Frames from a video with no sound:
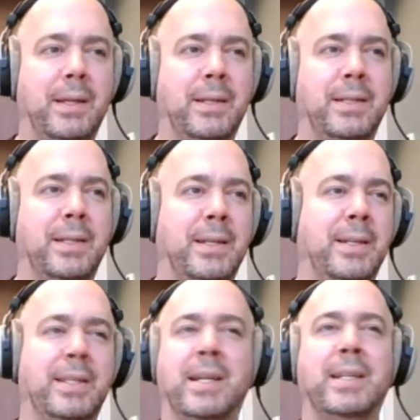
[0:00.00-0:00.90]
He
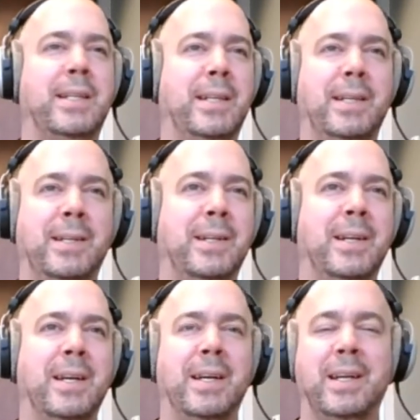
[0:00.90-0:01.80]
does IT.
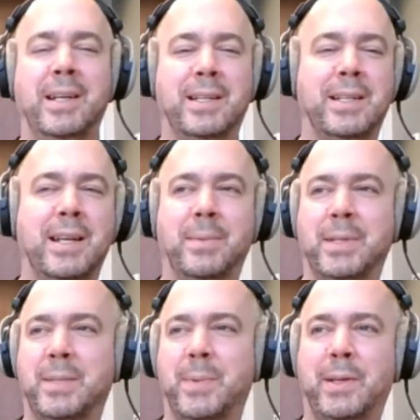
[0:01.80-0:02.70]
His name
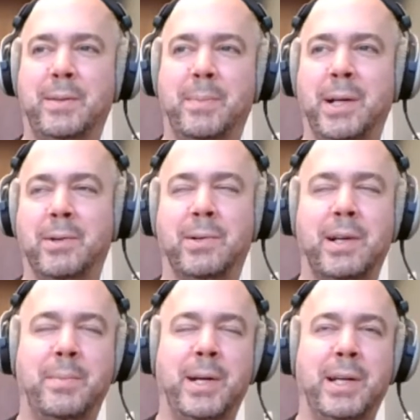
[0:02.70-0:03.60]
was spelled Michael
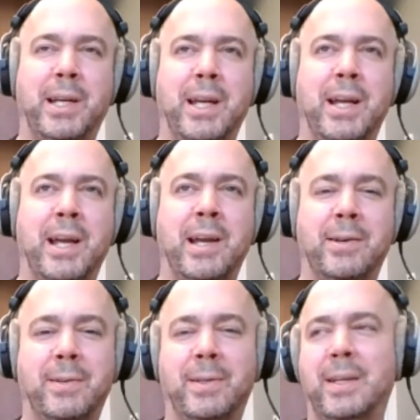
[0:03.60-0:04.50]

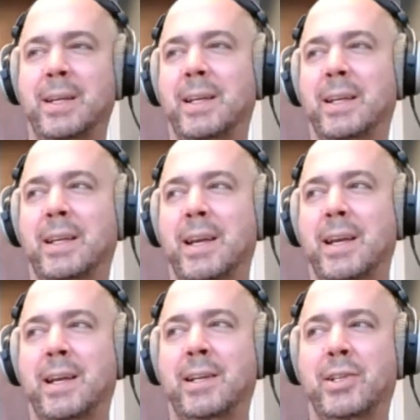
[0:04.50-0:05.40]
Mikal,
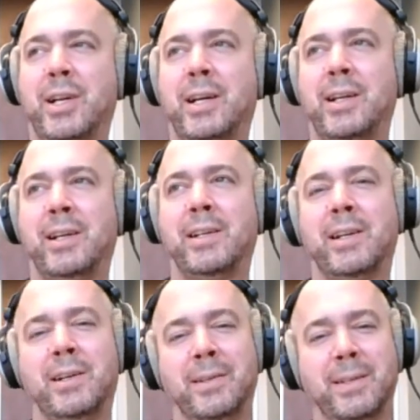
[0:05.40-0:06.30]

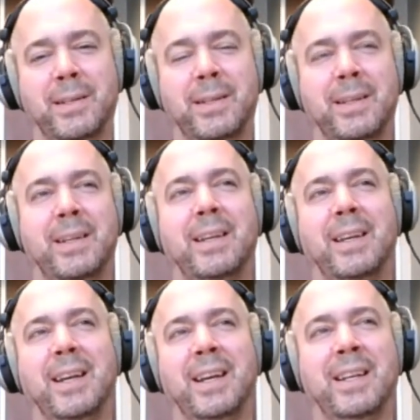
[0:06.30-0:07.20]
Khill,
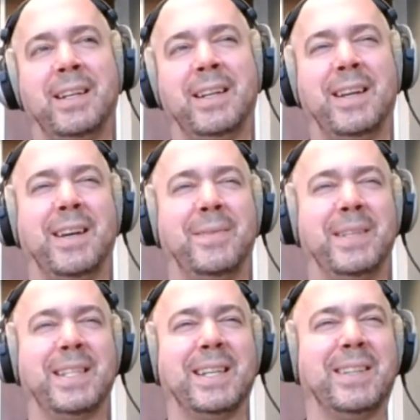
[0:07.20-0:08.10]
and I'm
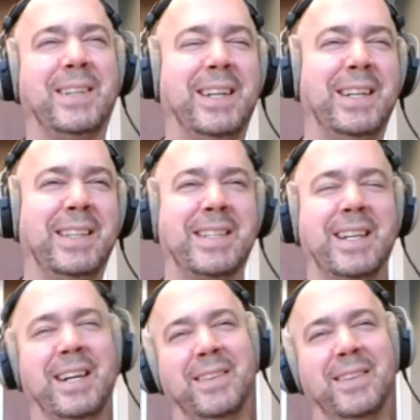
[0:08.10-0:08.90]
just like looking at this guy.